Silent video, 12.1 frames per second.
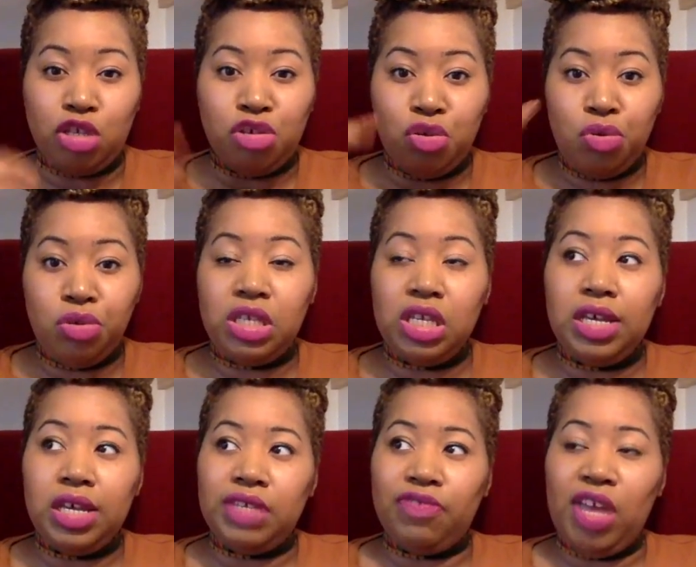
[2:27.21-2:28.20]
You see
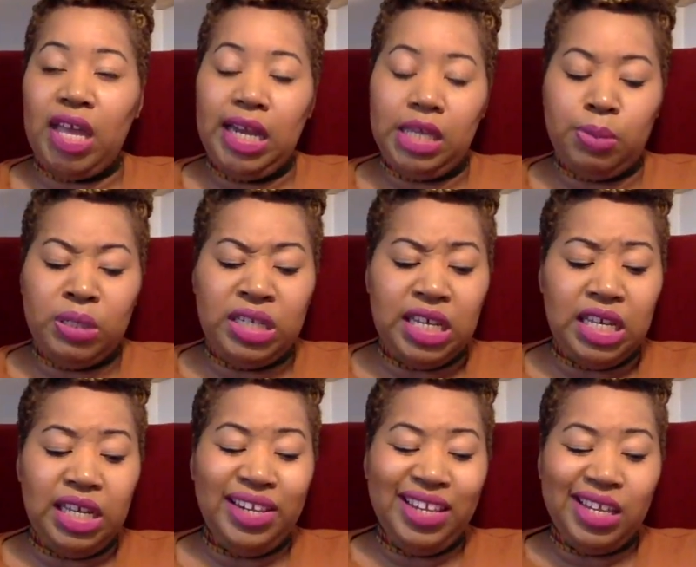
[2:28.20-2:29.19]
it as failures,
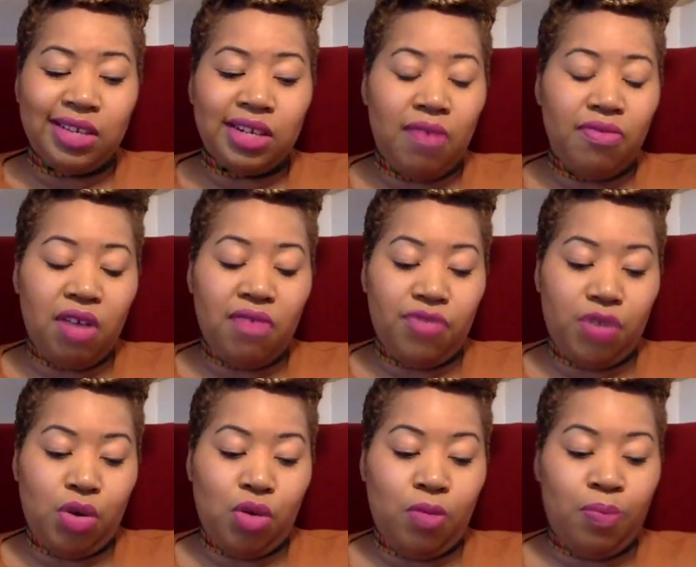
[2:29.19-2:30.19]
particularly in love, I
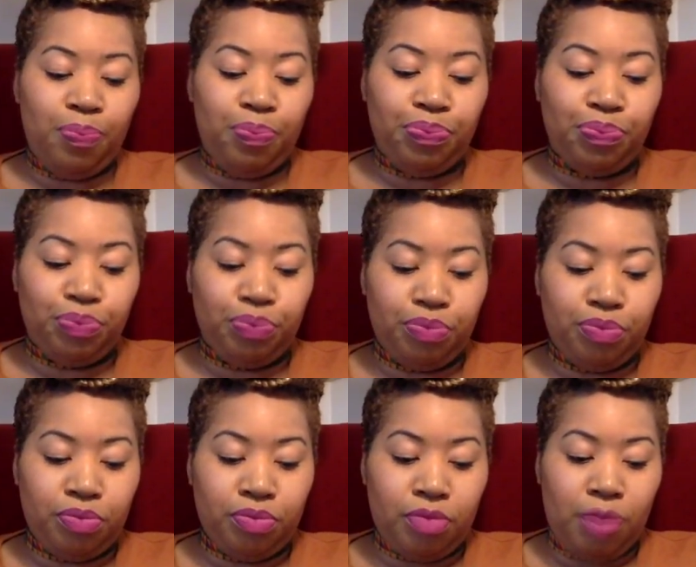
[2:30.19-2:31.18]
feel.
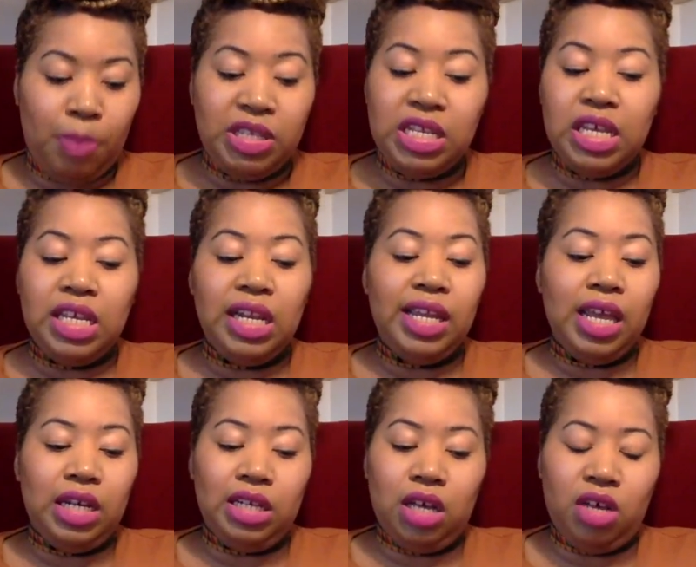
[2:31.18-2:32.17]
Particularly
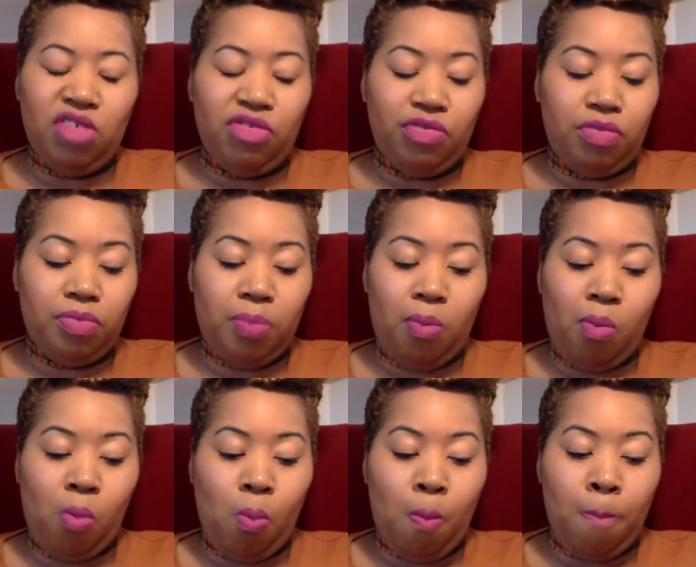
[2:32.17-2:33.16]
in love.
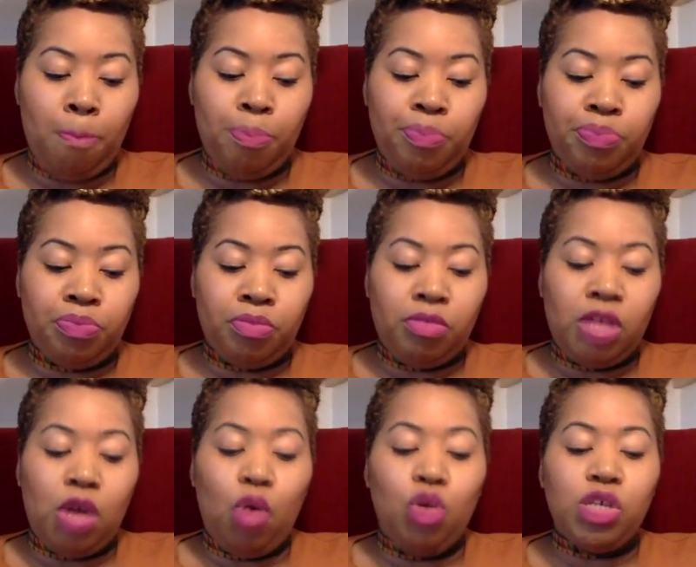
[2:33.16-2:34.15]

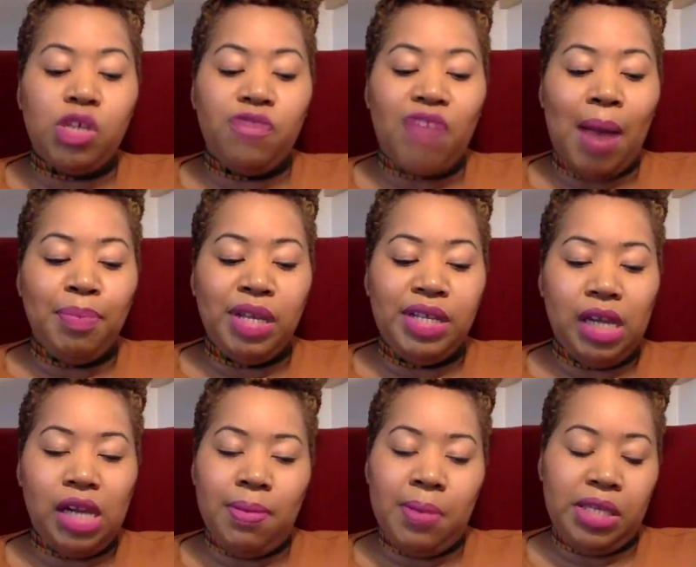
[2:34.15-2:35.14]
Also family
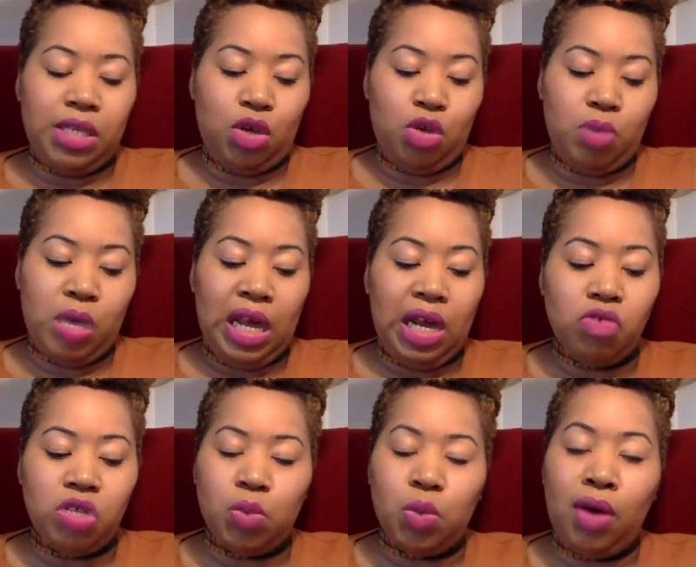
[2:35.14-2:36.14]
dynamics, it could be here
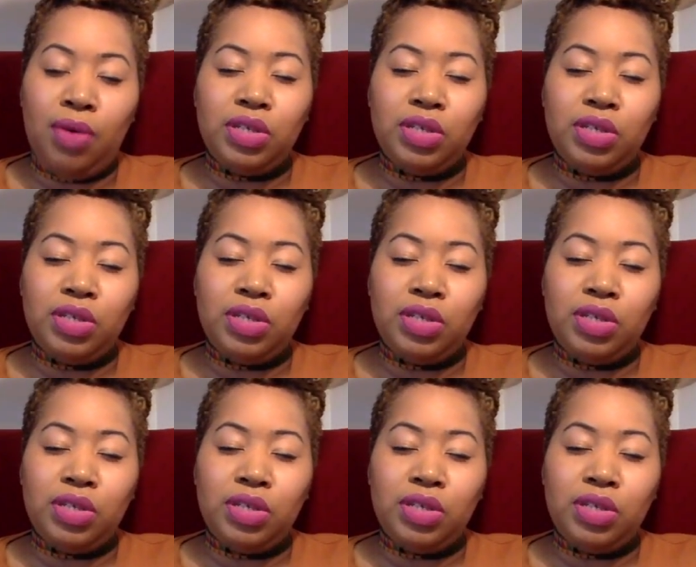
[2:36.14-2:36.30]
as well.